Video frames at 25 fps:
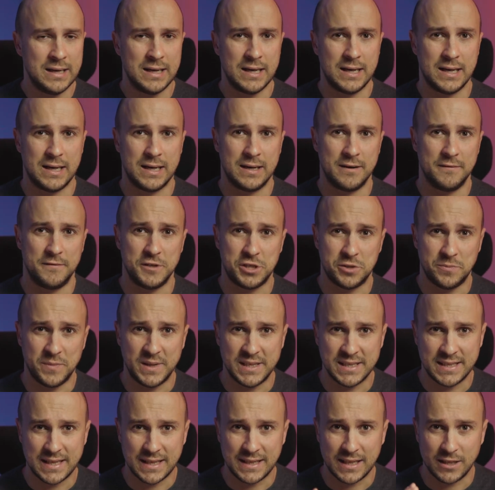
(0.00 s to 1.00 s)
uh, which
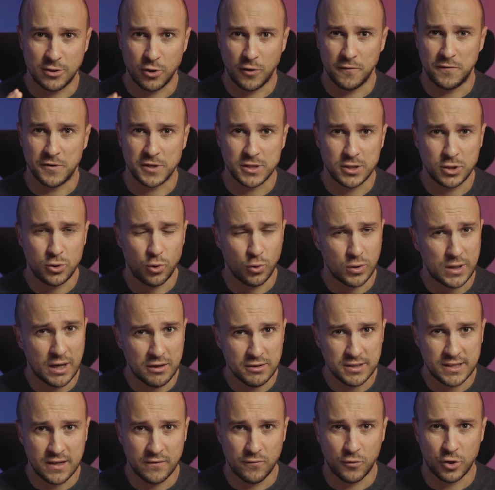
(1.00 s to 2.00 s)
means that it offers two
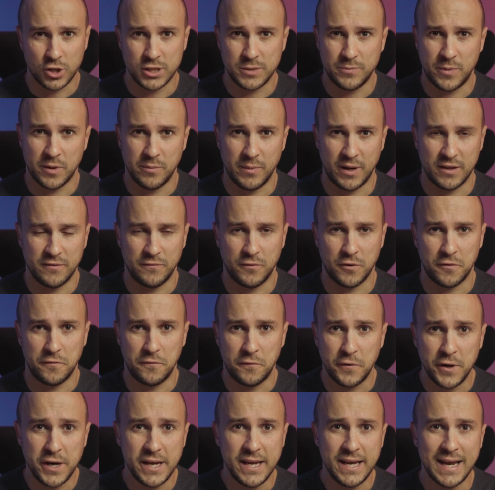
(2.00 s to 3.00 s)
thousand words per month for
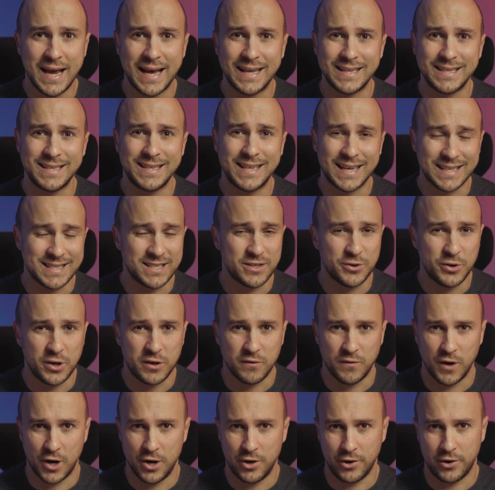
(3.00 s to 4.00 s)
free and it doesn't
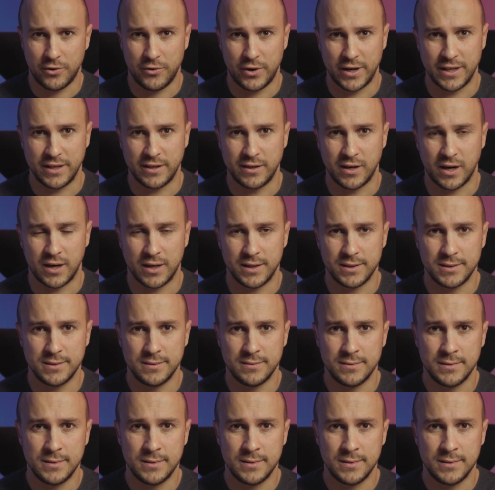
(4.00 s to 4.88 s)
require a credit card.